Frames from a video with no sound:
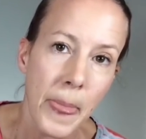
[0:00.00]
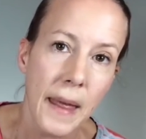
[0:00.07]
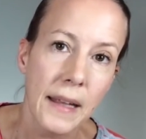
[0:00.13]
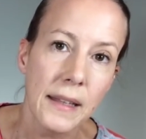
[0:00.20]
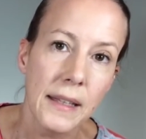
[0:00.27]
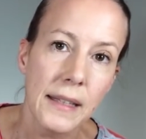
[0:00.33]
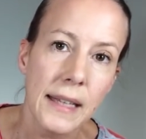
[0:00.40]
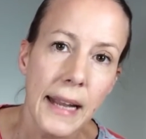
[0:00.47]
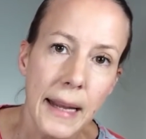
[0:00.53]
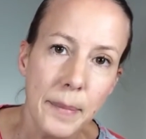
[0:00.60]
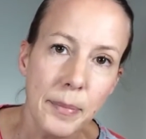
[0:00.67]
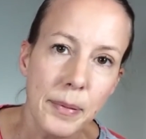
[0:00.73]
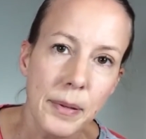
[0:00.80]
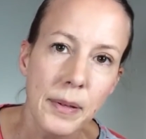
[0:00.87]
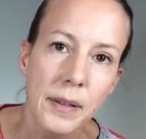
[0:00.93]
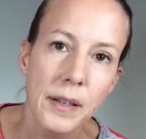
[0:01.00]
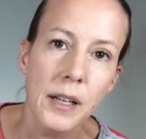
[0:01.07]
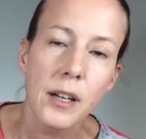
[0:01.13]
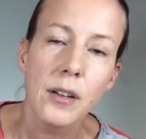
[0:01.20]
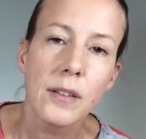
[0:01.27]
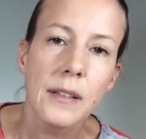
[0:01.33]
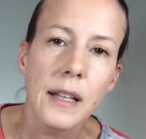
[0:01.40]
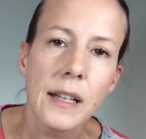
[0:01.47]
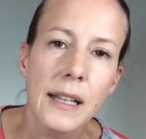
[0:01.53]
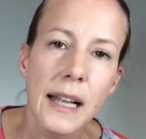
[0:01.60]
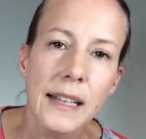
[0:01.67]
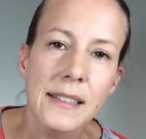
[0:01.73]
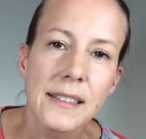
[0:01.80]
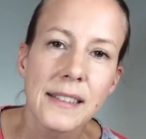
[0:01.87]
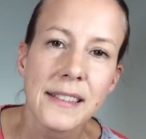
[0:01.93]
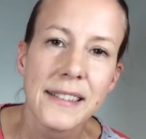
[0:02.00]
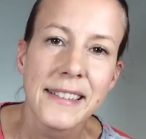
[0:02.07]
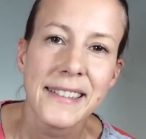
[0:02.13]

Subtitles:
and the tape, a little less.